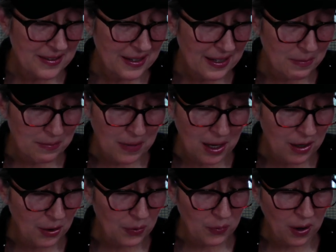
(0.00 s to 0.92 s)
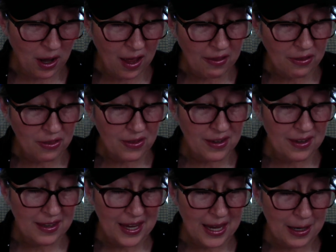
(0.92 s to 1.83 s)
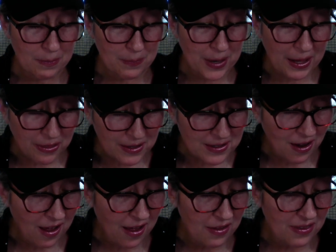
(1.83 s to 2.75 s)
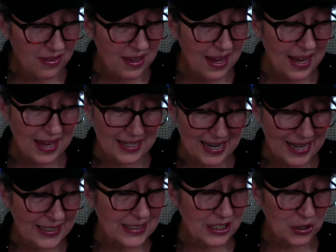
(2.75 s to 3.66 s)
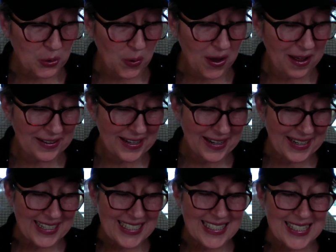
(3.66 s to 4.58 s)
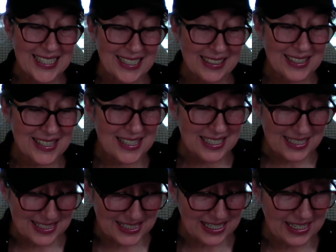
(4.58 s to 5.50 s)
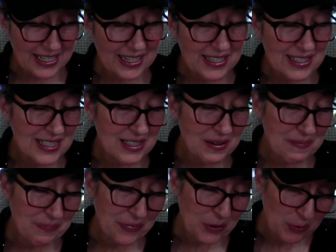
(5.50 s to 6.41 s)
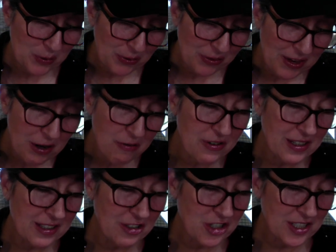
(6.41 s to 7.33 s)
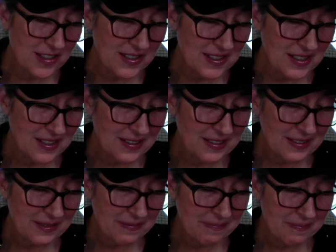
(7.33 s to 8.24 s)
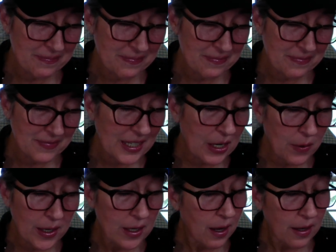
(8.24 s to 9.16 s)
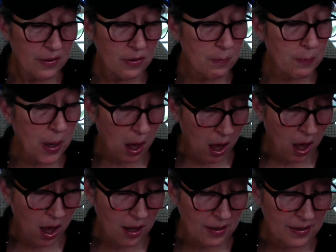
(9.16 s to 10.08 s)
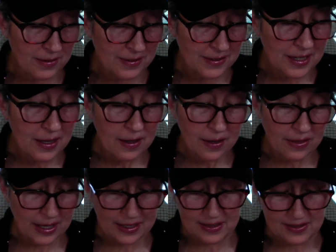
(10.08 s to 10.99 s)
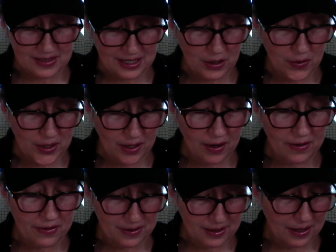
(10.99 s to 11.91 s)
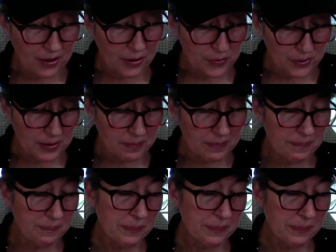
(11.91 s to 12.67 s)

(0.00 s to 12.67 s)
and Ma'arath and Bethanath and Eltaquan, 6 cities with their villages. Kiriath Baal, that is Kiriath Ya'arim,